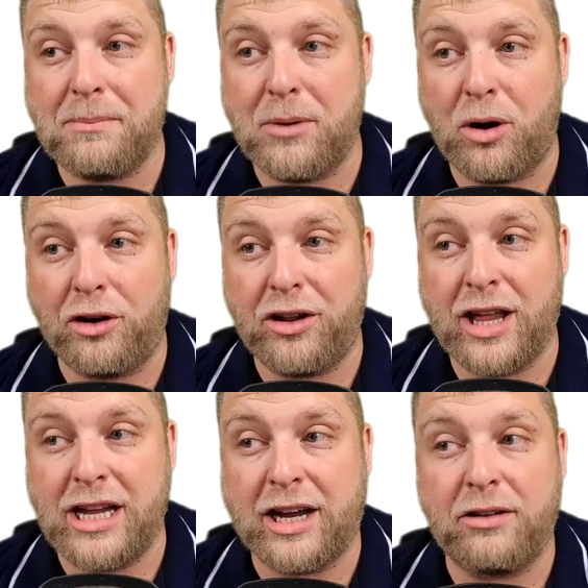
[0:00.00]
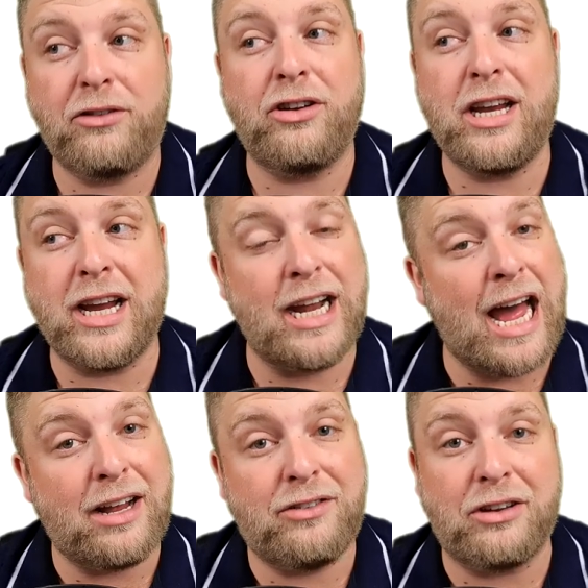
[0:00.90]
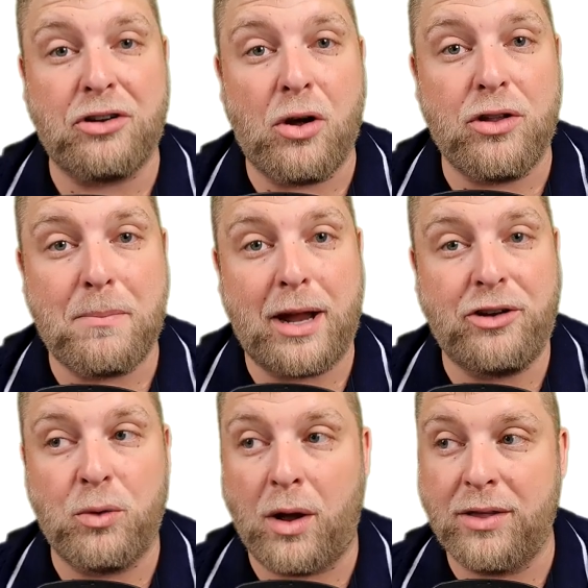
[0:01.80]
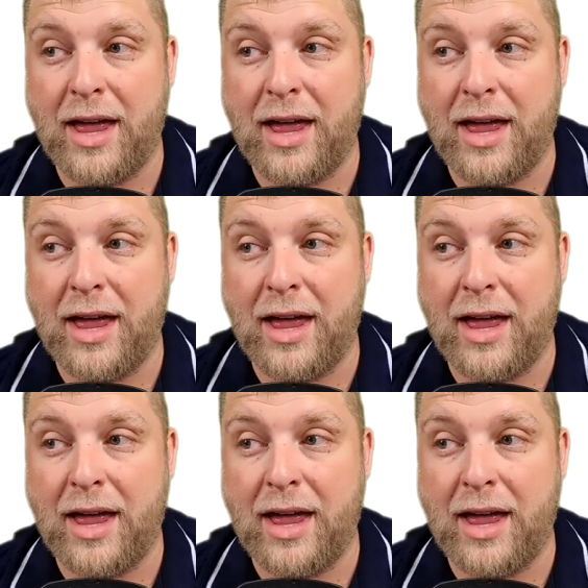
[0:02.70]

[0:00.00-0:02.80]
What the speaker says: mode and then you can see you can access all the menu on